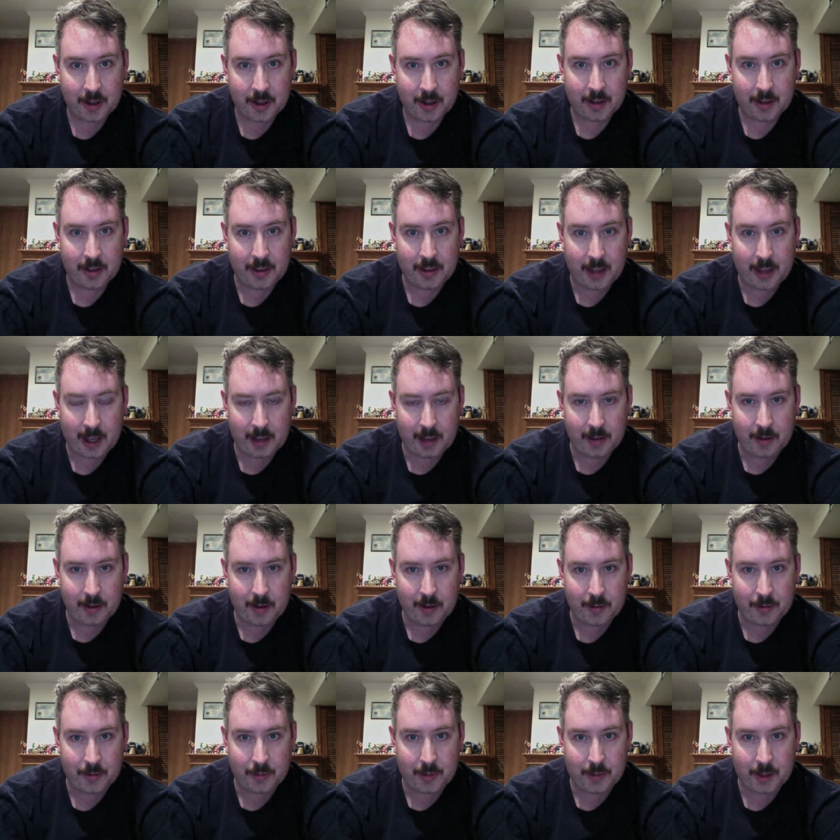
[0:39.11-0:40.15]
They
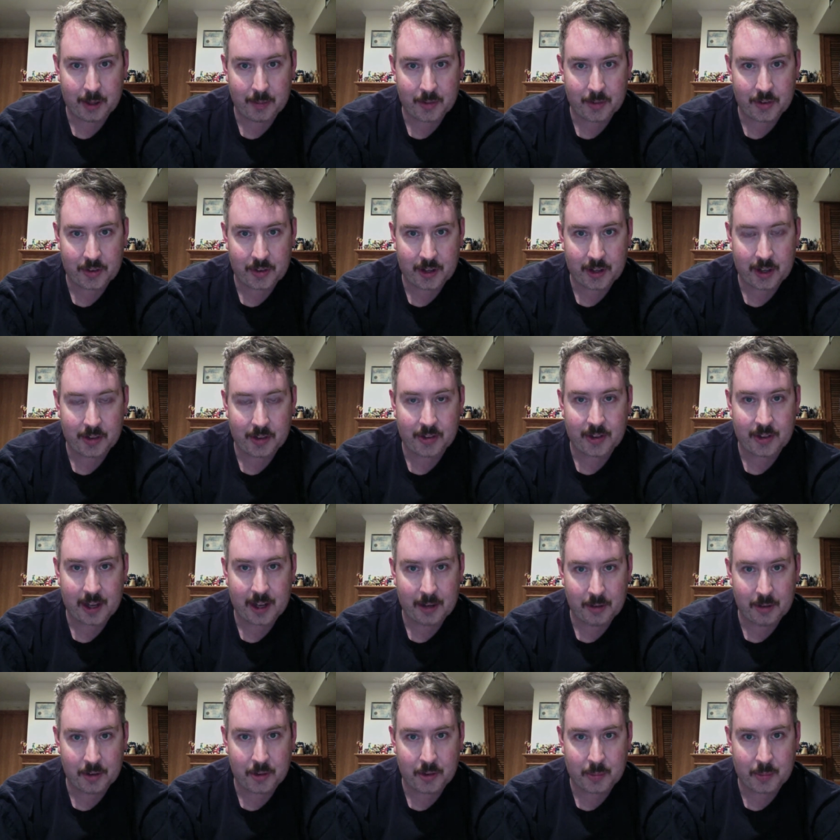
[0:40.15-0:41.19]
learned from their mistakes. They
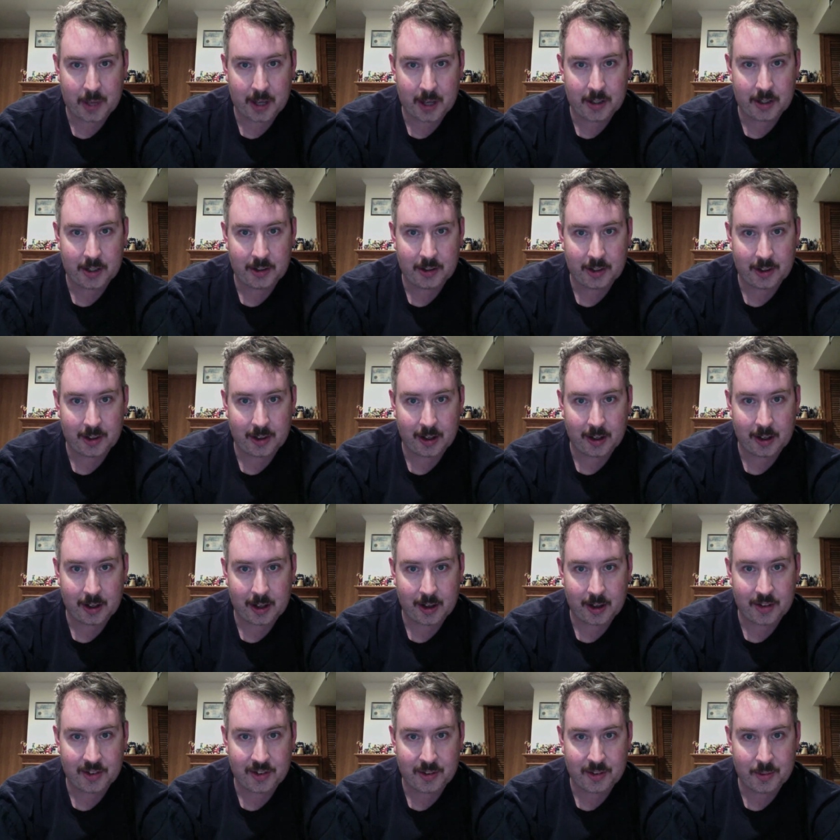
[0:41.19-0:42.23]
responded to their
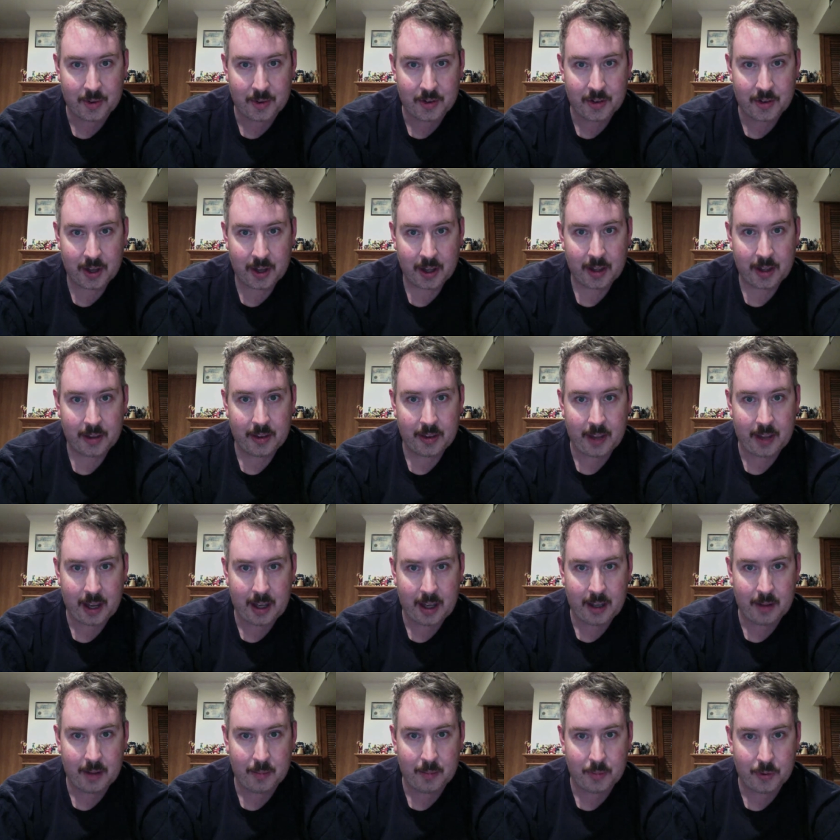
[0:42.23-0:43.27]
customers.
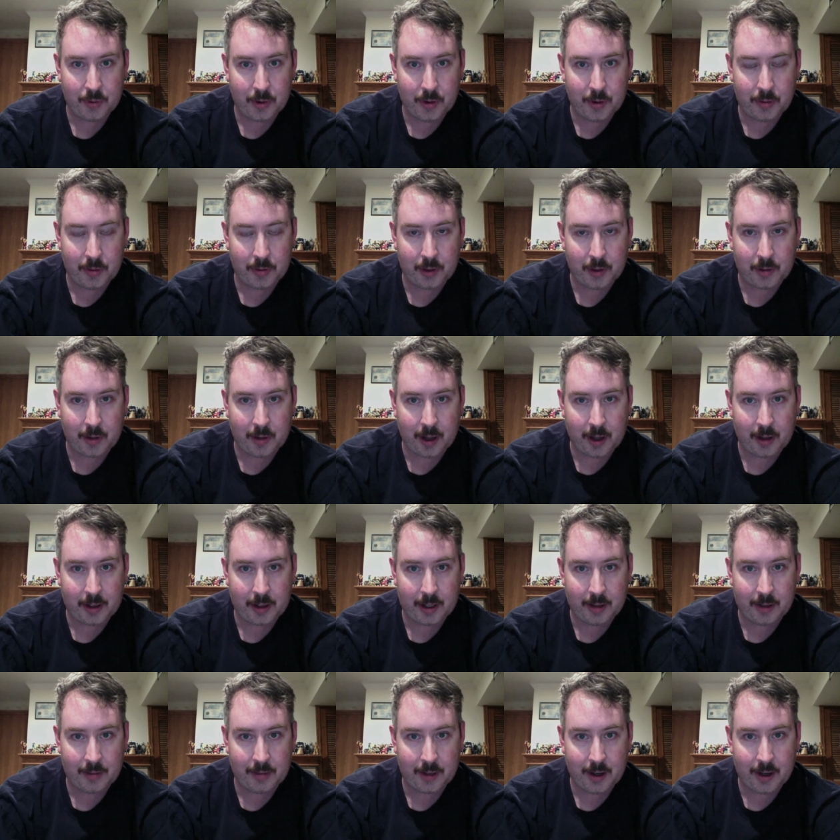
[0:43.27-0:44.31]
They improved the quality
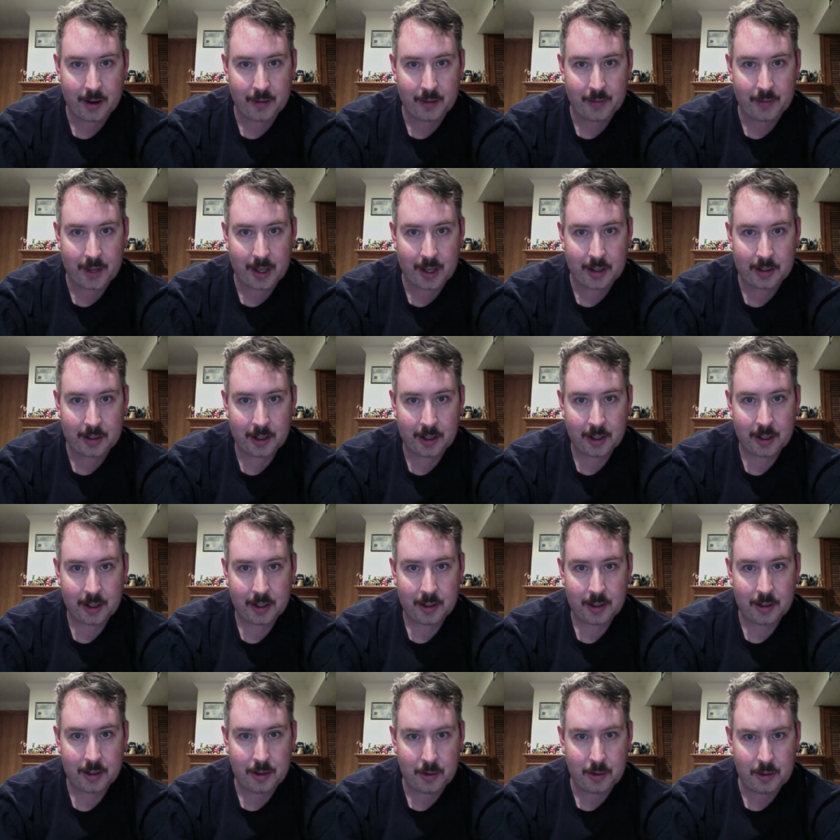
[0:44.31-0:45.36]
of their event.
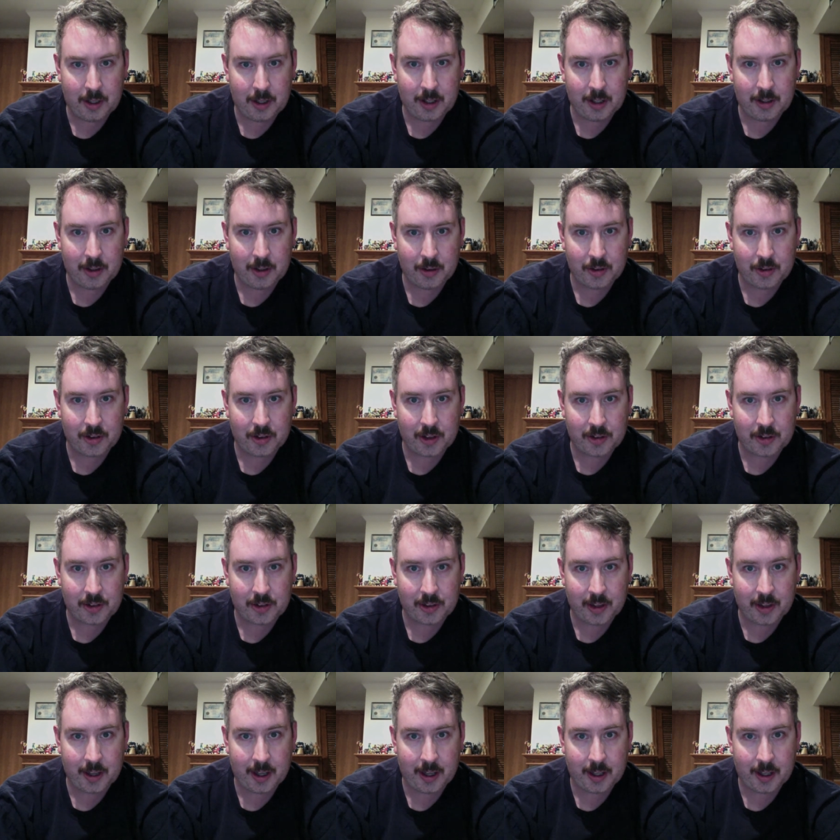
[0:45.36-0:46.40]
You did no such
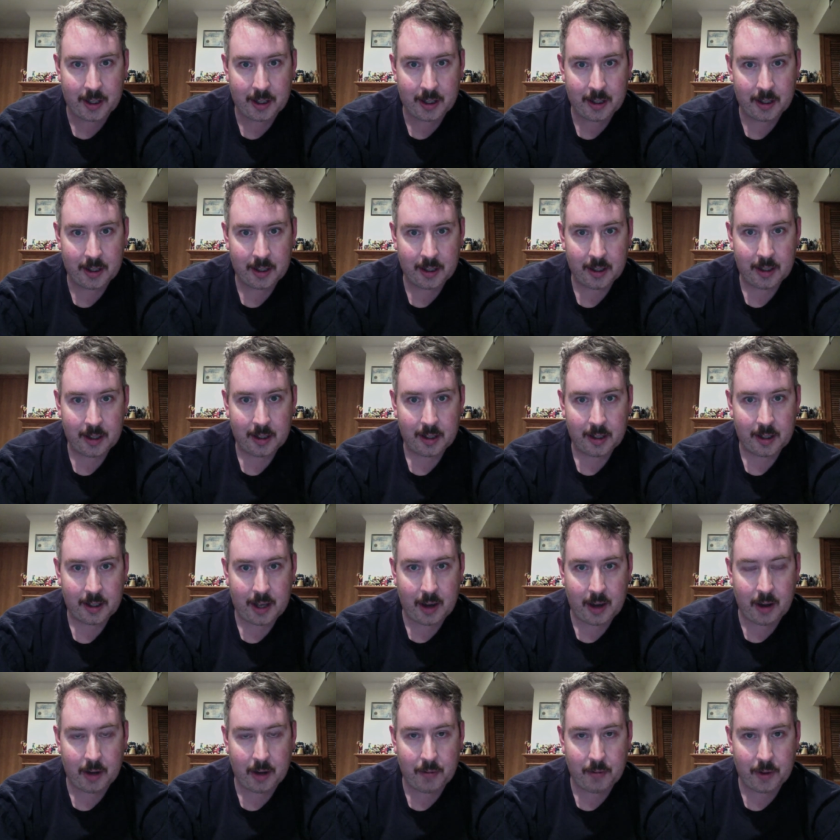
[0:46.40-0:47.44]
thing.
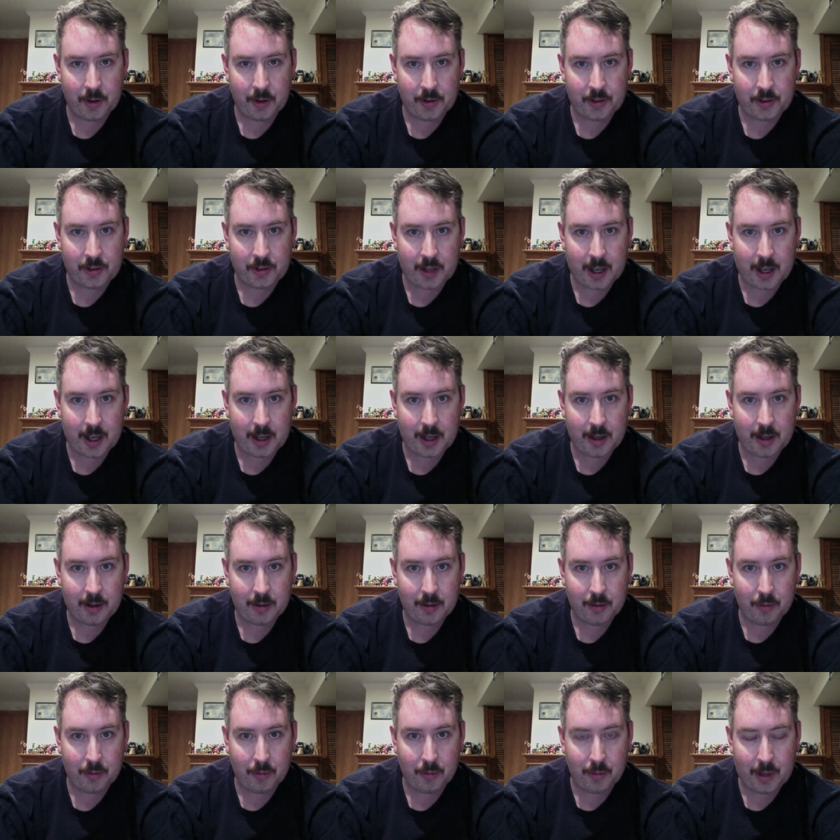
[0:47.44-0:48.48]
Now, I will say,
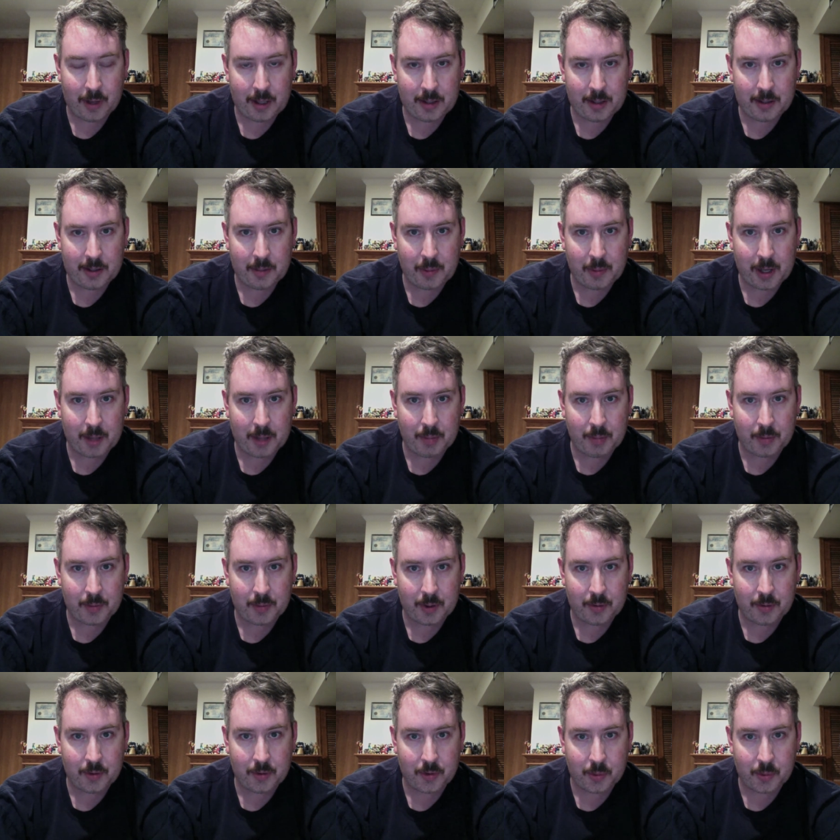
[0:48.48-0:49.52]
when the
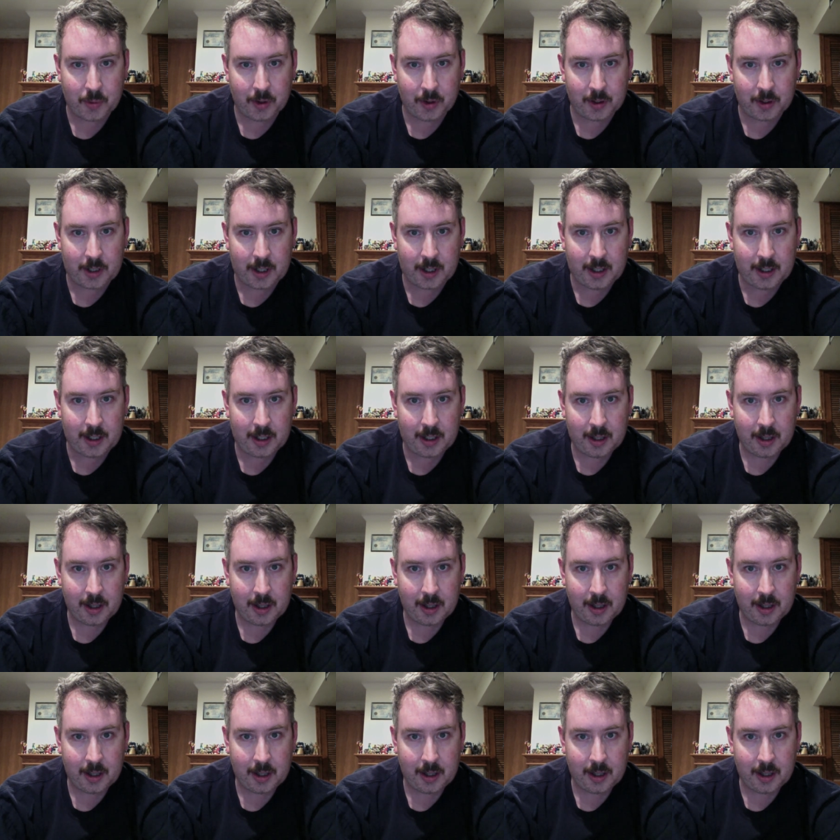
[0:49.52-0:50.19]
pay-per-view was working,